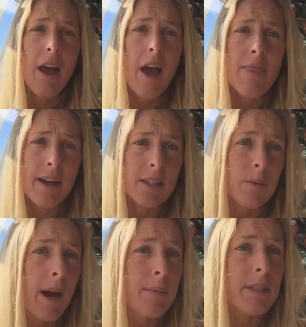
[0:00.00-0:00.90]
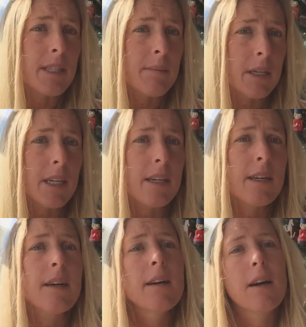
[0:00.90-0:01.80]
And that's what happened to
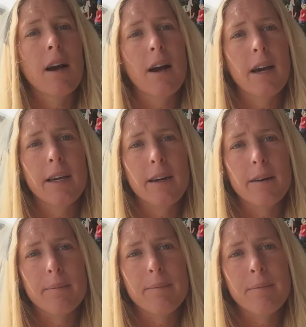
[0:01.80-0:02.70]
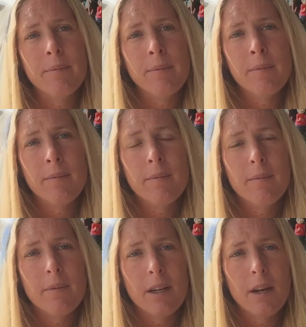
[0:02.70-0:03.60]
me. I
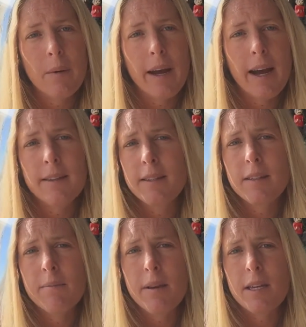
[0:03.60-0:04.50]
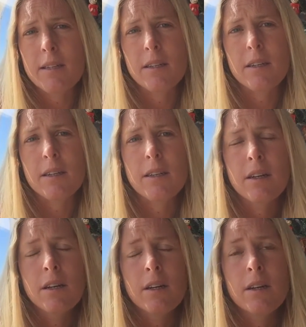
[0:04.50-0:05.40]
had this amazing,
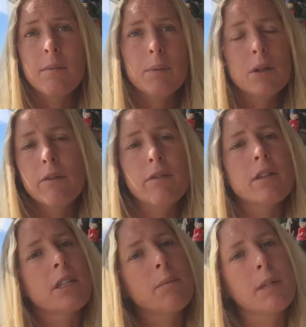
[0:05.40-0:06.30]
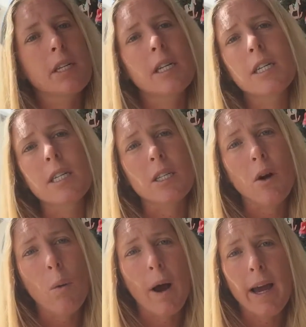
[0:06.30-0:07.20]
beautiful experience in
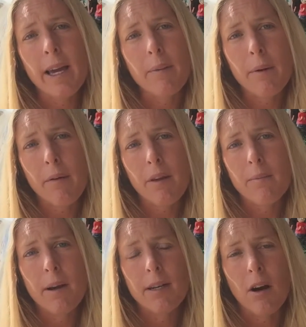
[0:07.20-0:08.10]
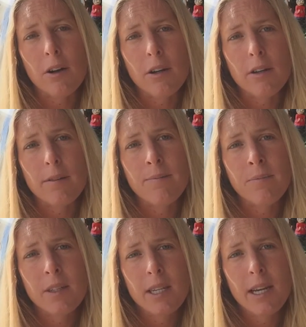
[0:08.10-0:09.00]
Hawaii, birthing my daughter
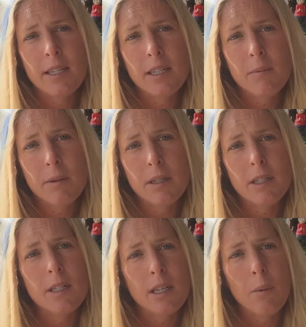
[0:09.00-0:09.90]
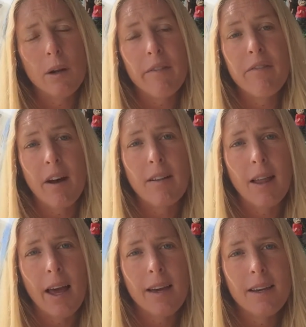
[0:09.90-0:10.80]
and experiencing what it felt
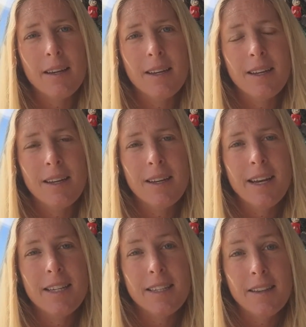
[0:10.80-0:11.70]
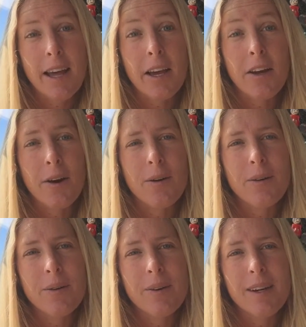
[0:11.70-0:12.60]
like to let
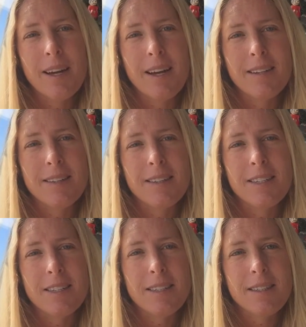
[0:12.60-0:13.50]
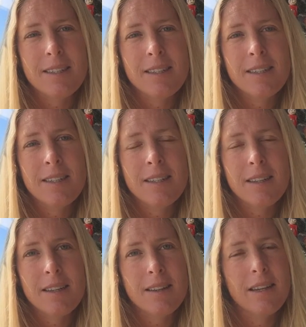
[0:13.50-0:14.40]
go and to just
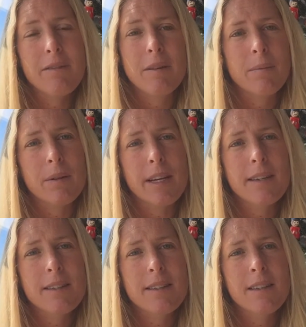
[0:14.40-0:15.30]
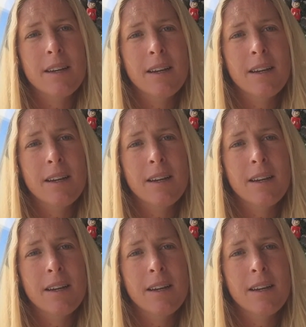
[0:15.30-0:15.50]
live in bliss.